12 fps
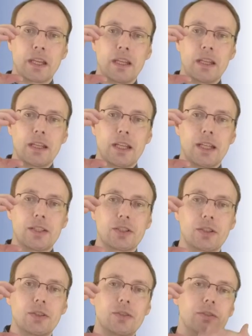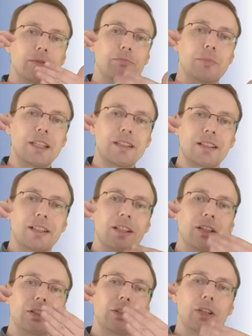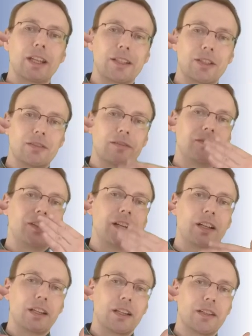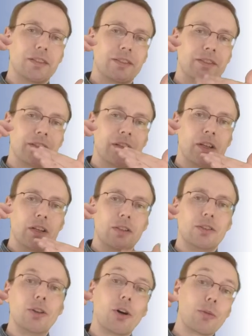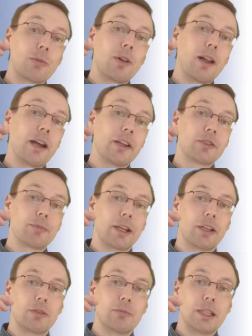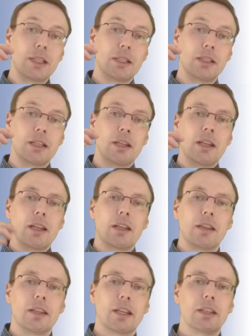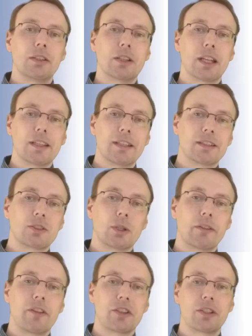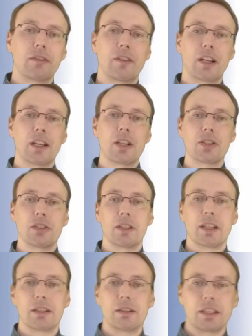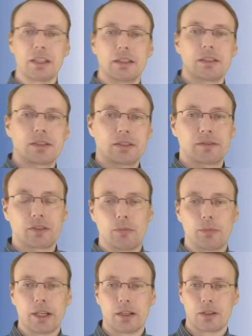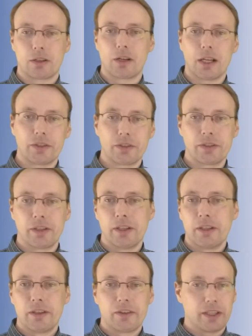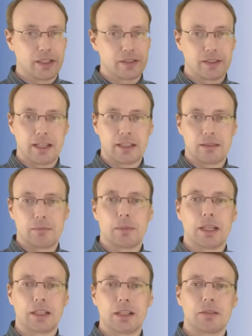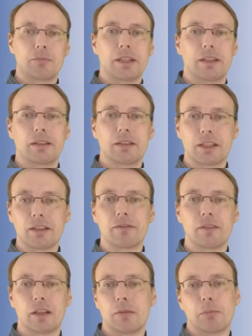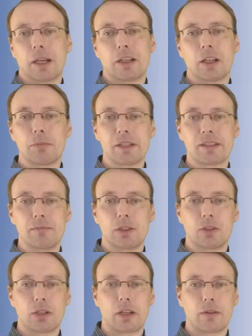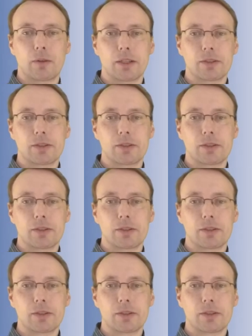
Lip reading: And so you basically look at your variance normalized by your mean, and then you get this coefficient of variation that you can sort of compare across things that might not be similar otherwise.